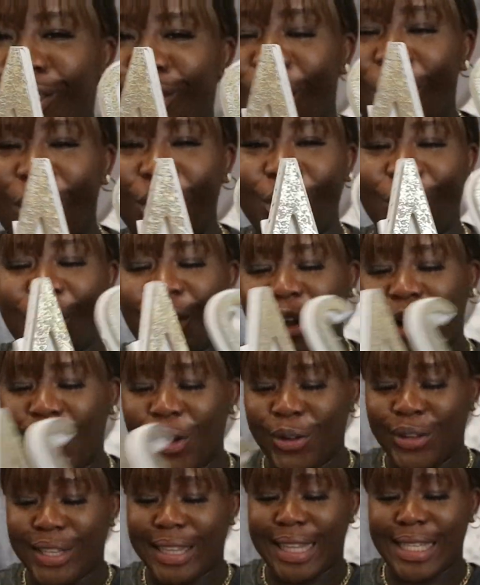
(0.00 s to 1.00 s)
is so
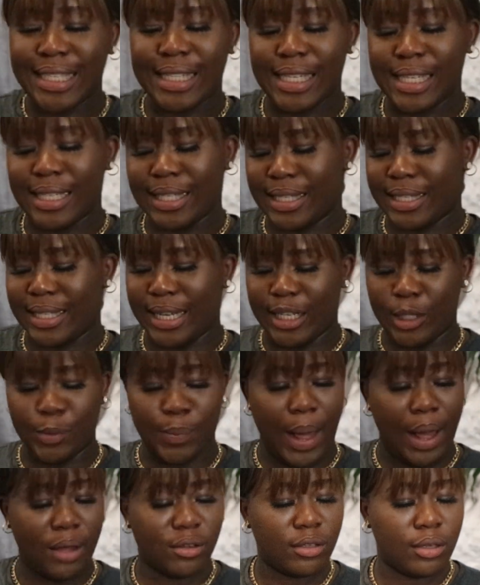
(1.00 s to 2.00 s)
cute this is six
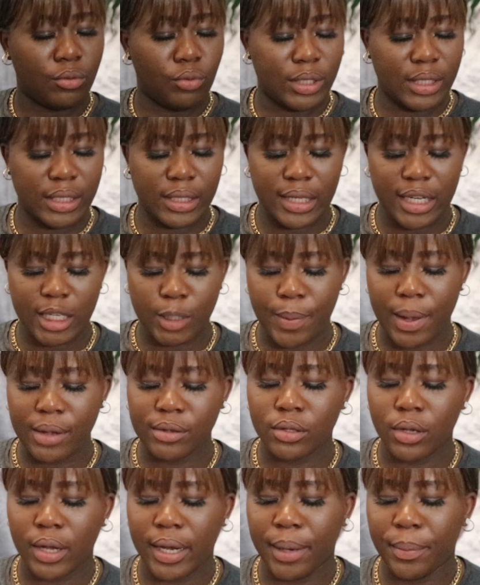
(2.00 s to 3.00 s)
pounds was it six
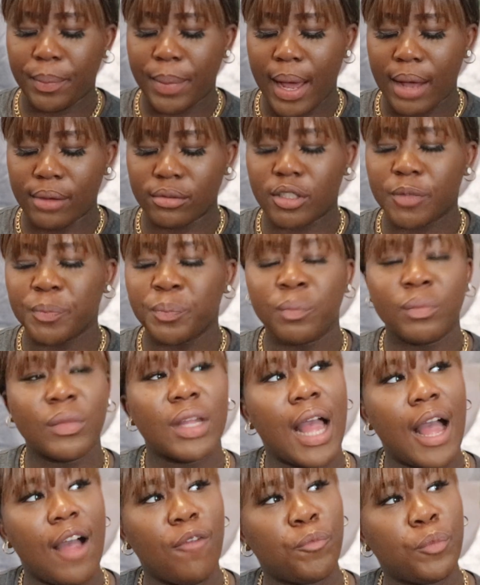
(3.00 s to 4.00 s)
pounds or eight pounds
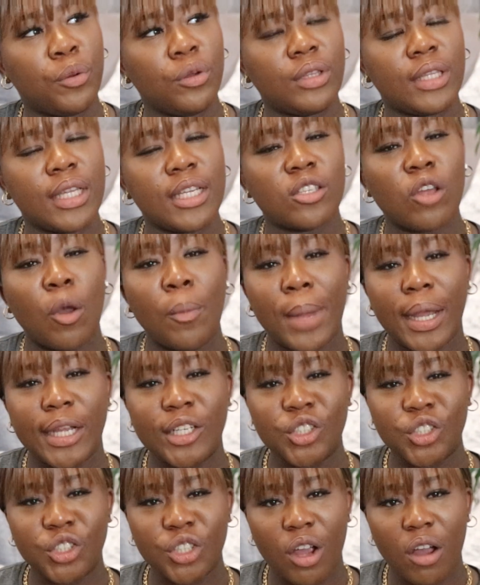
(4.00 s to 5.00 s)
i've put this on my
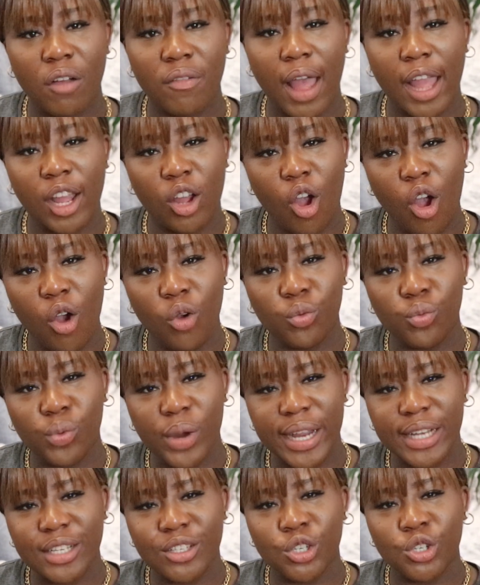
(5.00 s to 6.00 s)
shelf i can't
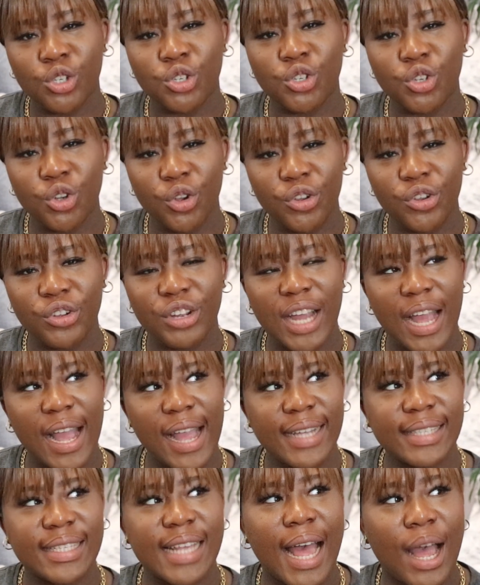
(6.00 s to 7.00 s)
wait to show you
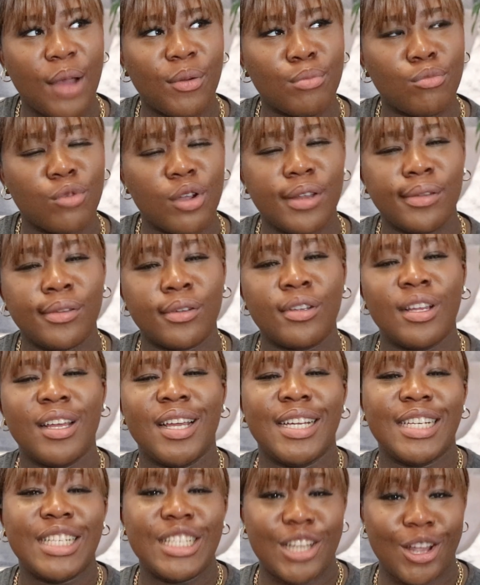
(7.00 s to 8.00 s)
guys how i'm going to
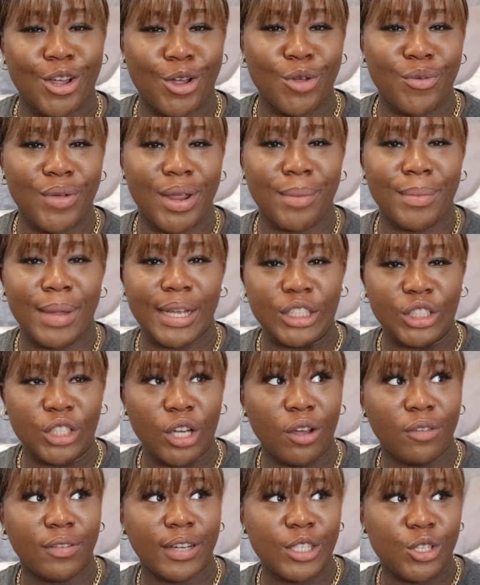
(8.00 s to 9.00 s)
decorate my
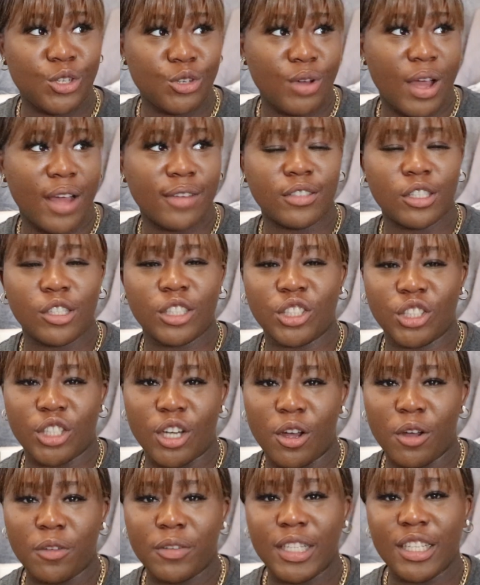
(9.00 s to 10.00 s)
shelf i do have a
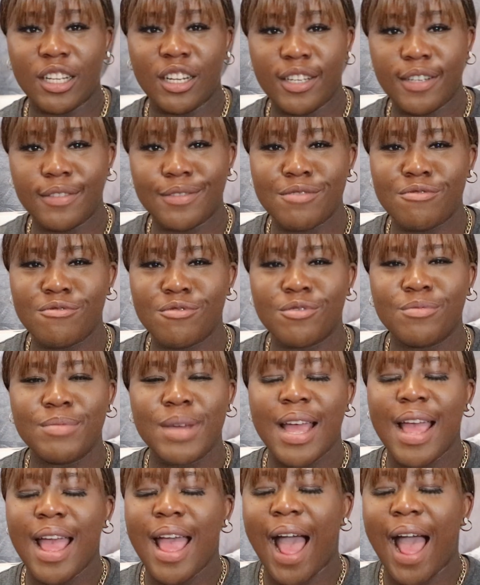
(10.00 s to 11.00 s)
shelf in the living room
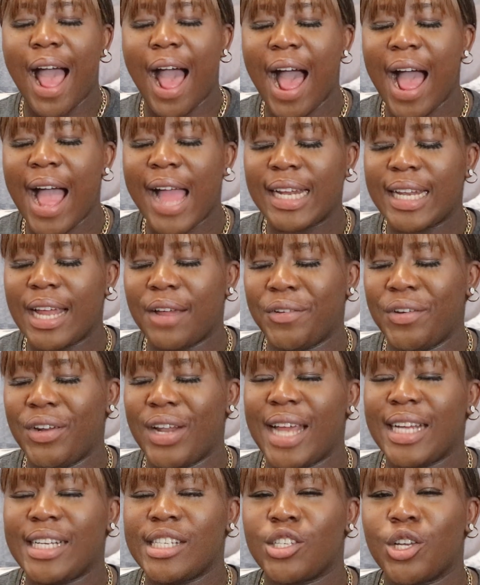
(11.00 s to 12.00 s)
and i feel
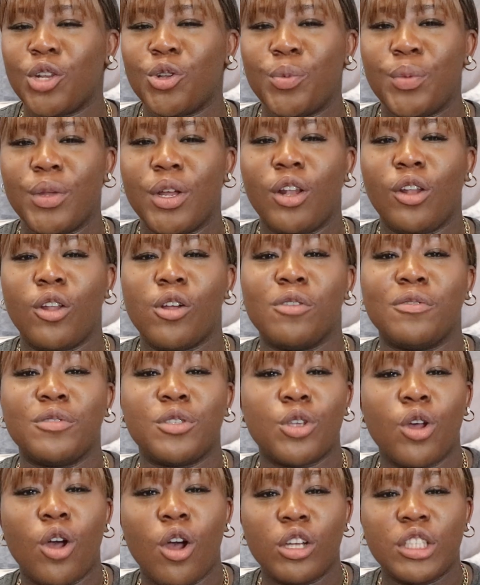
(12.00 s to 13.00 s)
like it's going to be a lot of
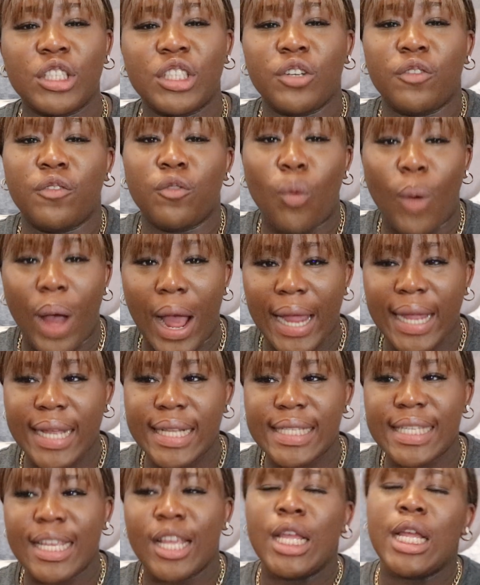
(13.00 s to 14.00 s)
touch of
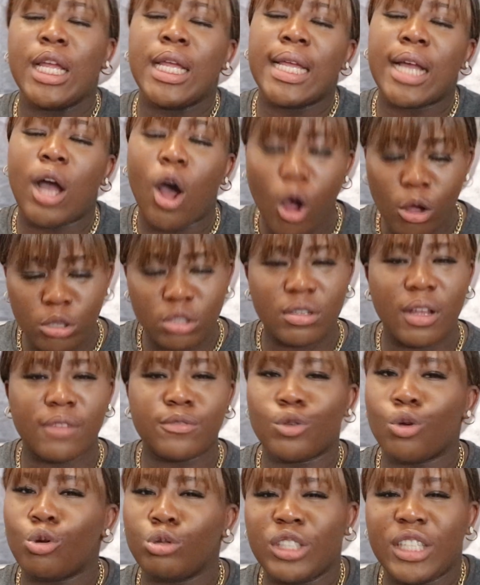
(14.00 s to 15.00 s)
white also
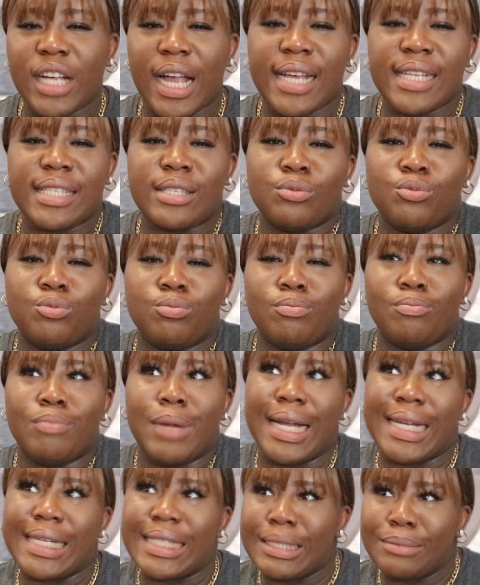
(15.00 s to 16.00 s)
i've told you guys
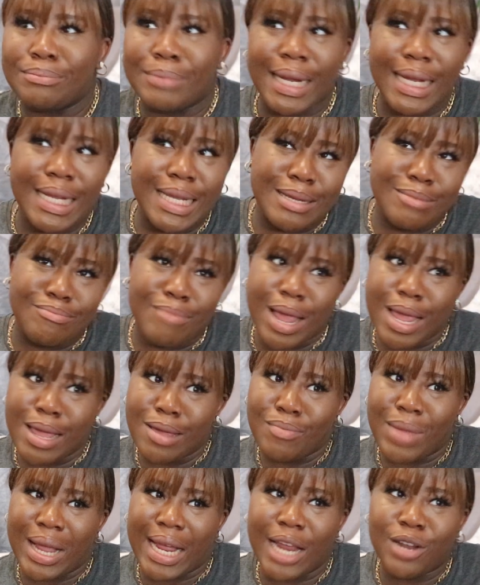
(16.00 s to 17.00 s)
my my my
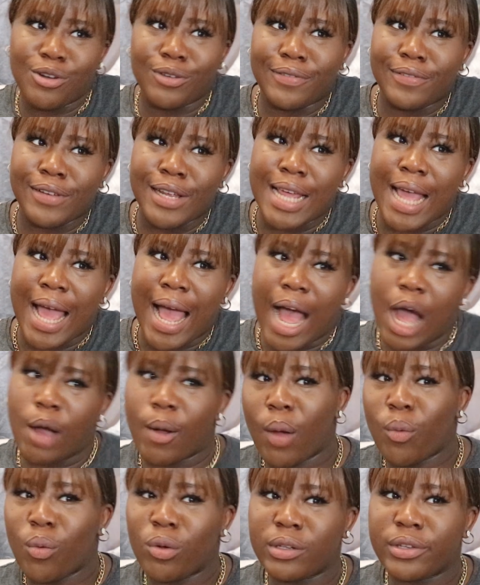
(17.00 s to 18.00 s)
my kind of how
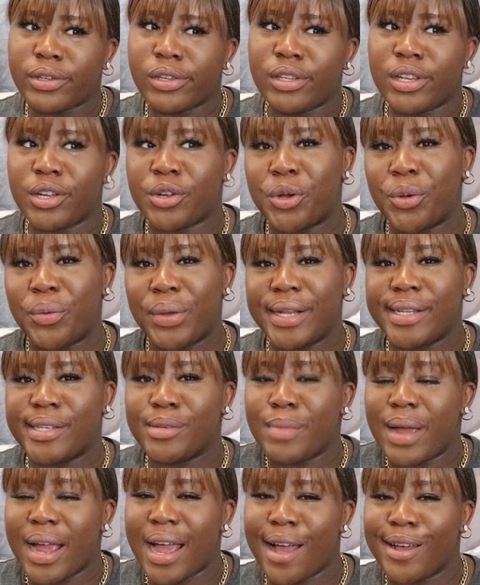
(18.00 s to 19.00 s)
i want to
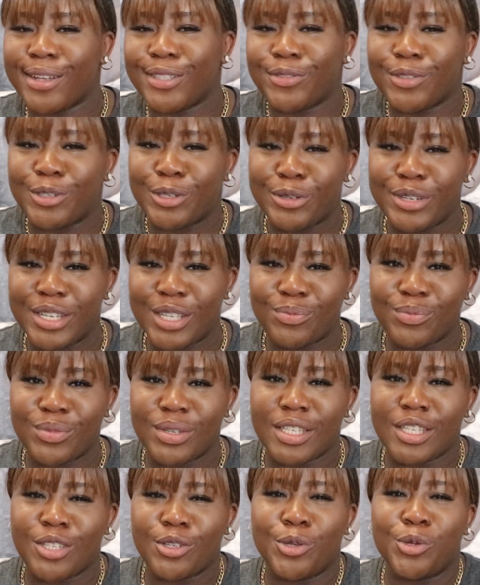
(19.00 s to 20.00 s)
decorate my house for
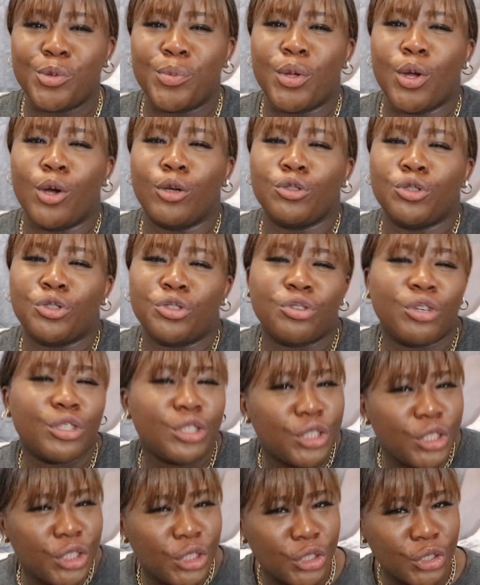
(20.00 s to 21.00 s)
christmas it's going to be all
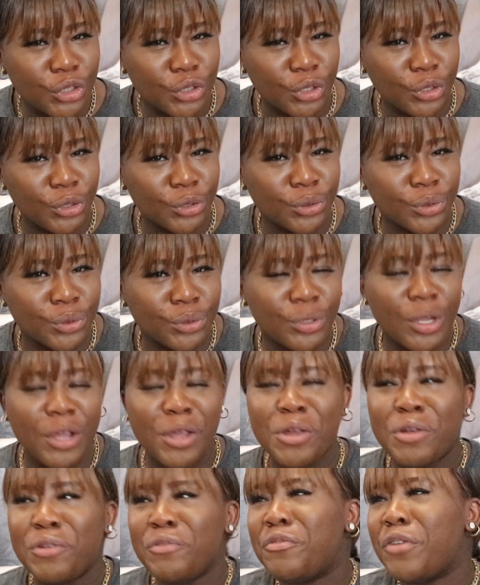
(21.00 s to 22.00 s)
traditional
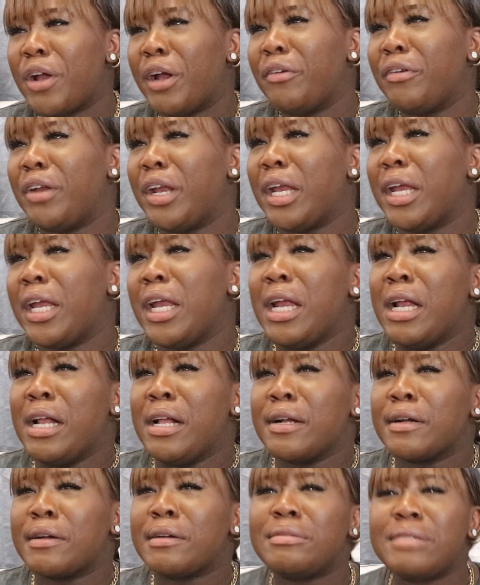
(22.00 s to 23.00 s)
very
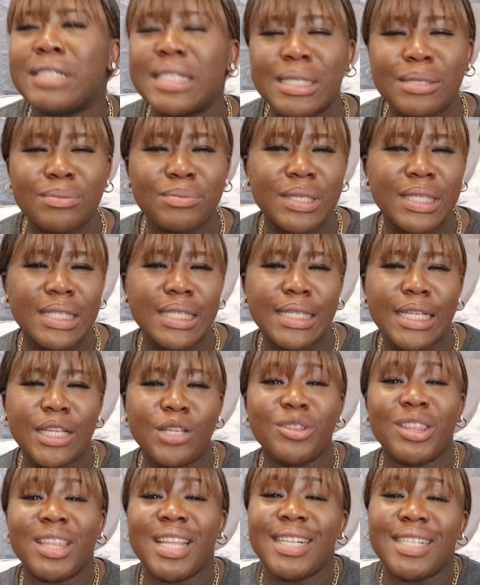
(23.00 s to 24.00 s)
Christmassy.
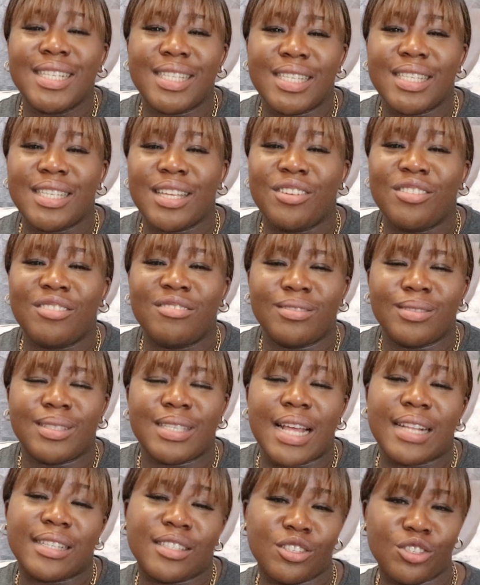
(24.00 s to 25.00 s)
You think this is a
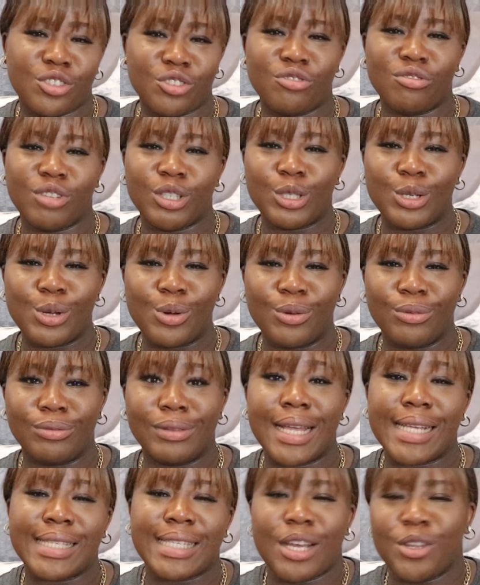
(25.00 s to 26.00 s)
Santa's grotto.
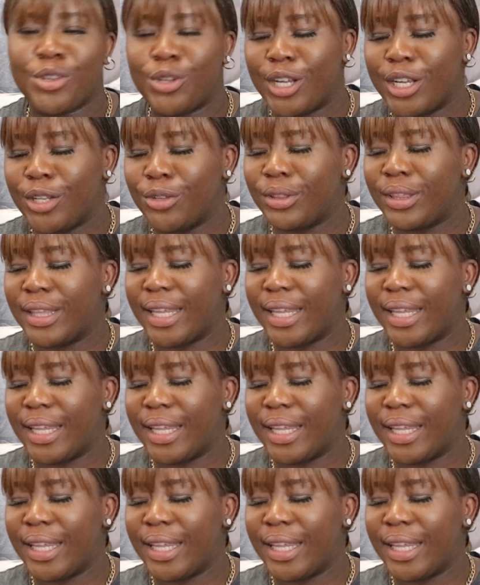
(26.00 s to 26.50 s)
That's how you're going to